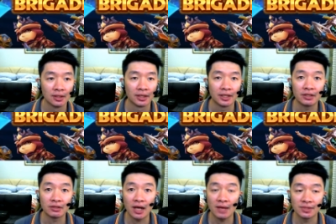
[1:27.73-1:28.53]
Here
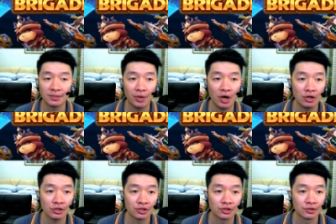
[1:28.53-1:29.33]
comes the
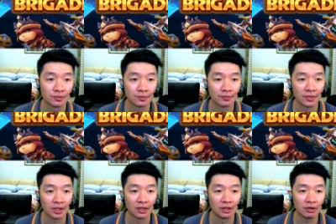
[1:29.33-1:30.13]
boss
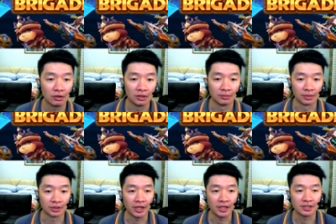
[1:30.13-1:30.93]
golem
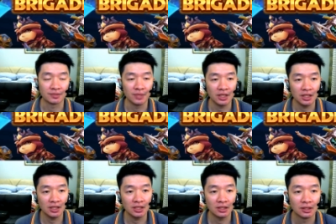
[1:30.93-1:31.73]
against
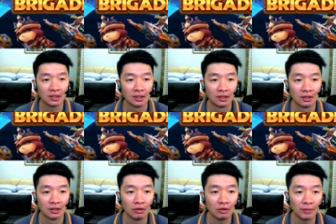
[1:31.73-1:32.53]
me.
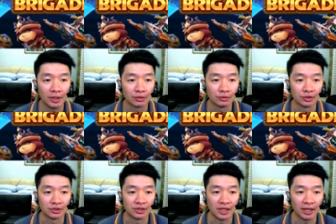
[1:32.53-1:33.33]
Oh my
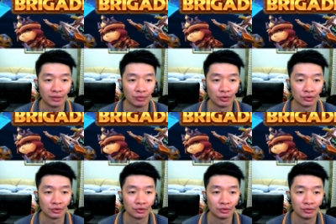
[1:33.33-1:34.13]
goodness, that
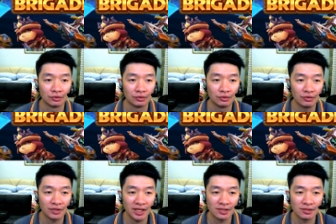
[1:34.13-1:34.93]
was
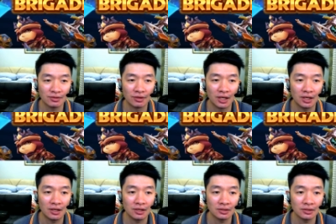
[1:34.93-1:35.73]
looking so
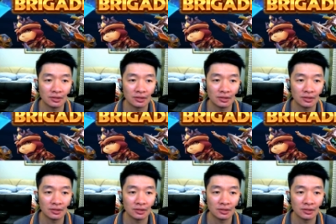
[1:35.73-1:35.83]
harsh.